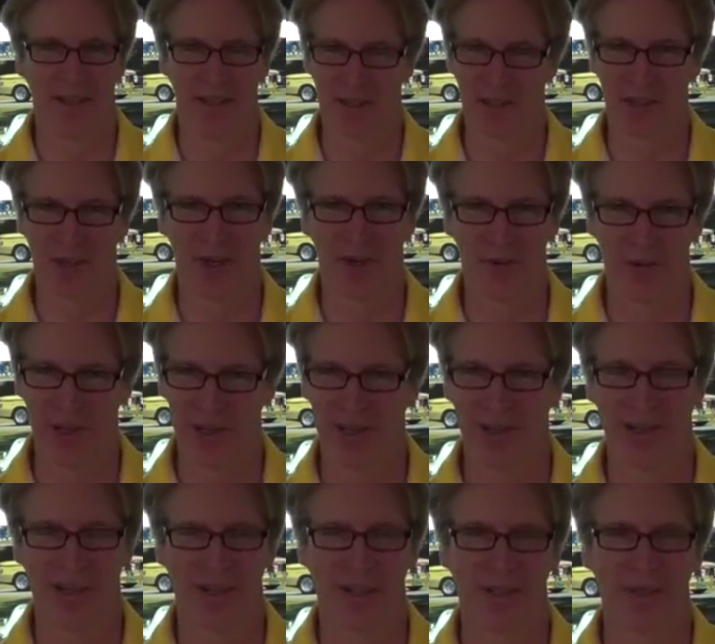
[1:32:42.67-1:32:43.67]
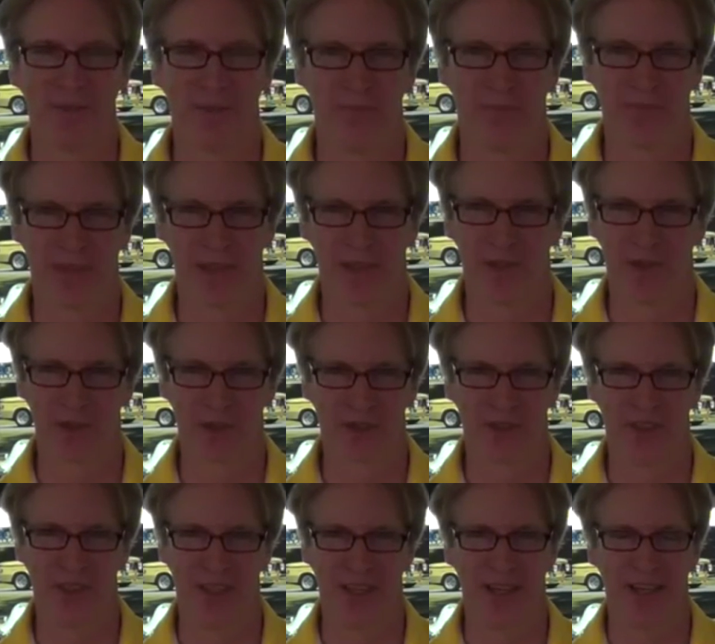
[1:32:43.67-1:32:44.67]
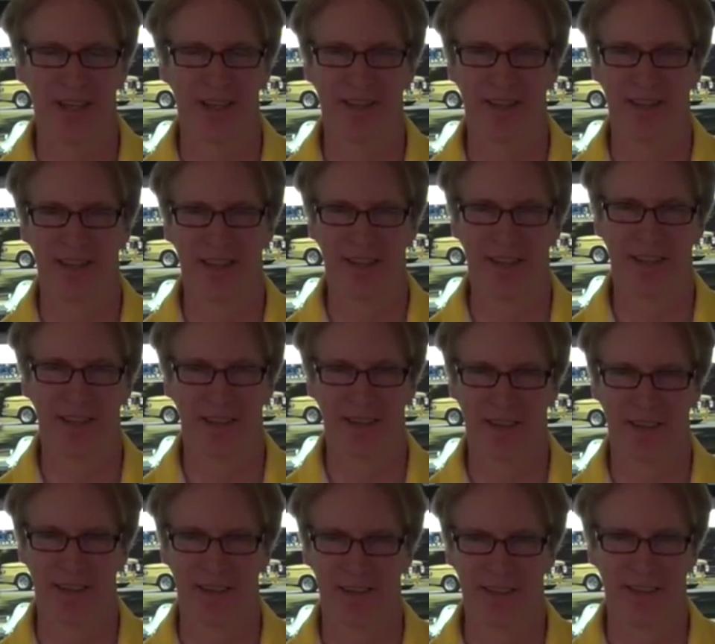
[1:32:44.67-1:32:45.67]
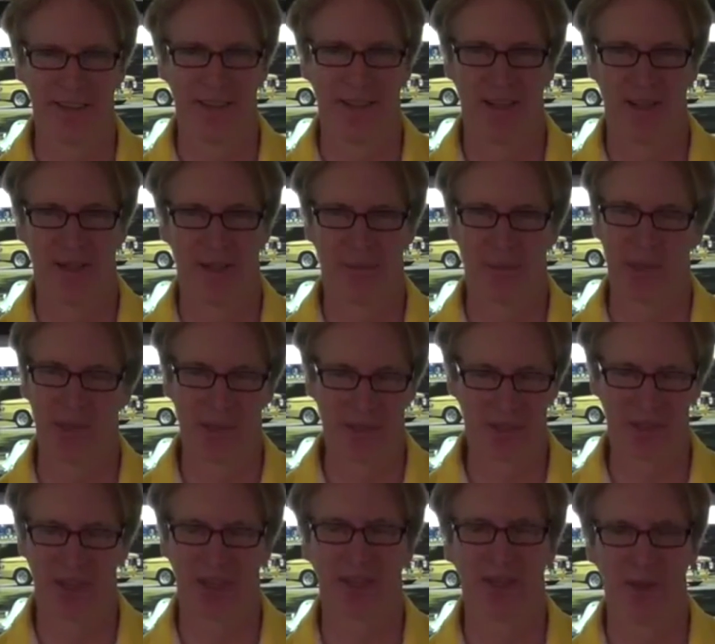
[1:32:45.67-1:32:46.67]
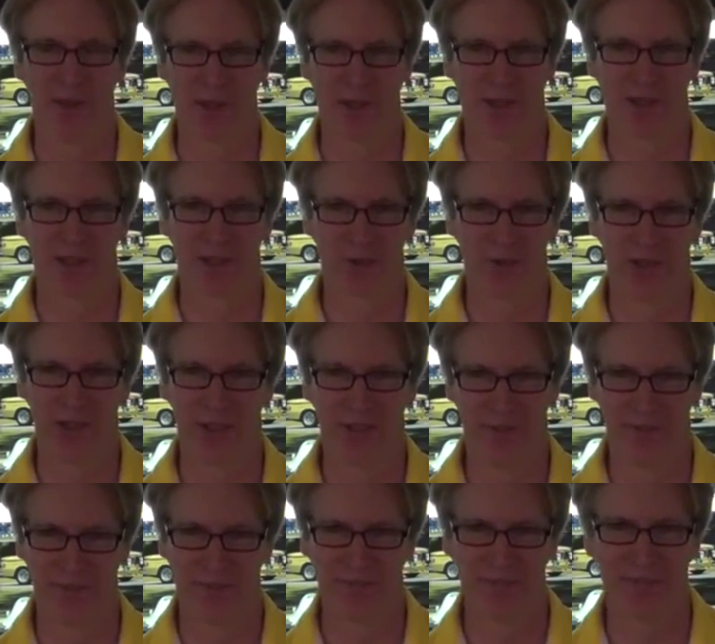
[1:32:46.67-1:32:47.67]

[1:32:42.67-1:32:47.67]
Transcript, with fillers: it's all ready to go as you'll see that and uh, but let's take a look at this one